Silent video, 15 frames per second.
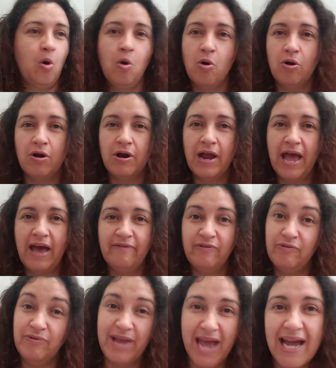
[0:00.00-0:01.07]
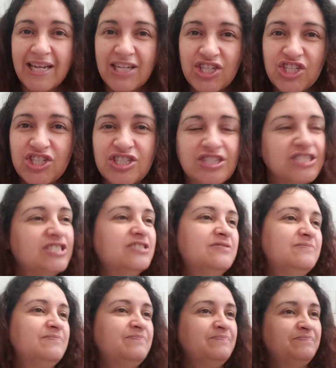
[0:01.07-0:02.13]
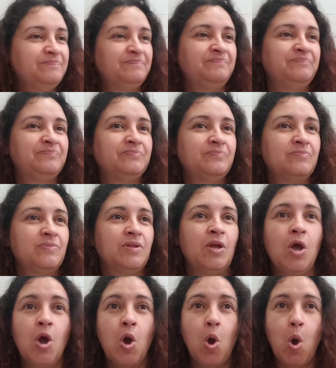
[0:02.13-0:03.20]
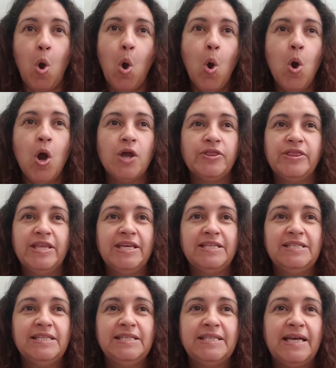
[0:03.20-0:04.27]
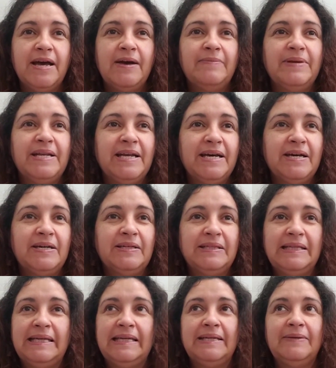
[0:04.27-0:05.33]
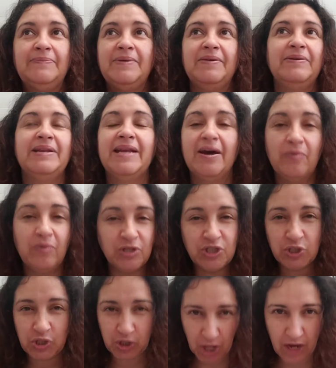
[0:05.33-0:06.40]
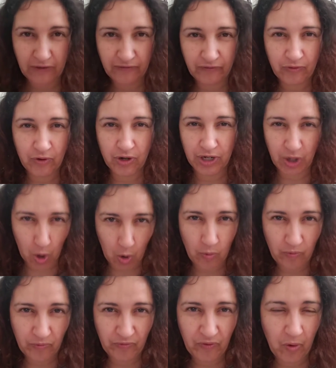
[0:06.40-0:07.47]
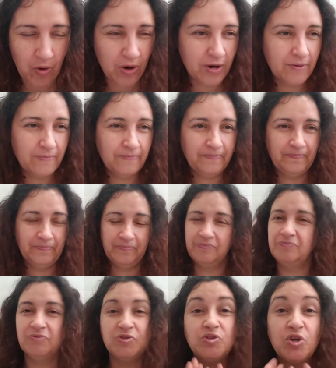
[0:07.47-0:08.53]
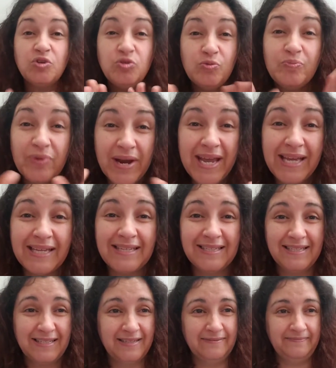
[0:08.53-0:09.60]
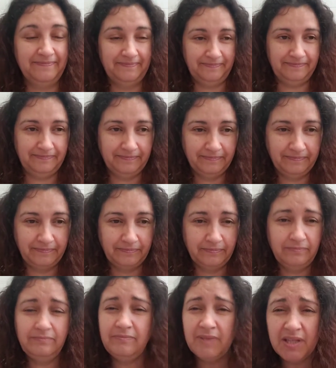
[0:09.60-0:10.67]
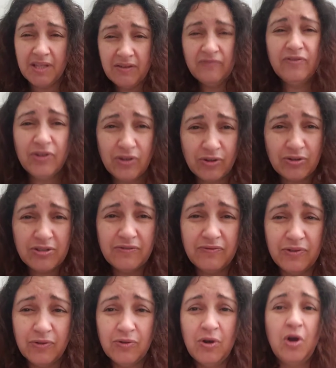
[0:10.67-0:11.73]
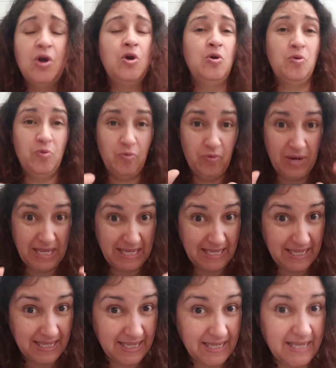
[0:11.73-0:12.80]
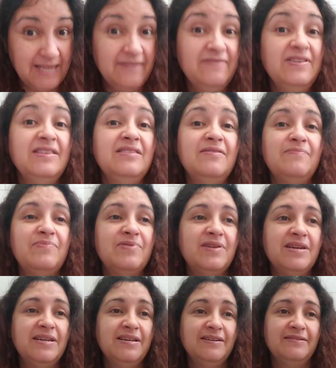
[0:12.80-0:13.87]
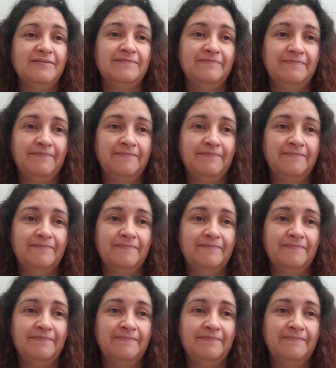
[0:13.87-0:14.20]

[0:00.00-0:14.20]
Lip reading: or have a reaction, or things is coming out like maybe not what you thought for and hoped for, don't do pranks. For those of you receiving the prank,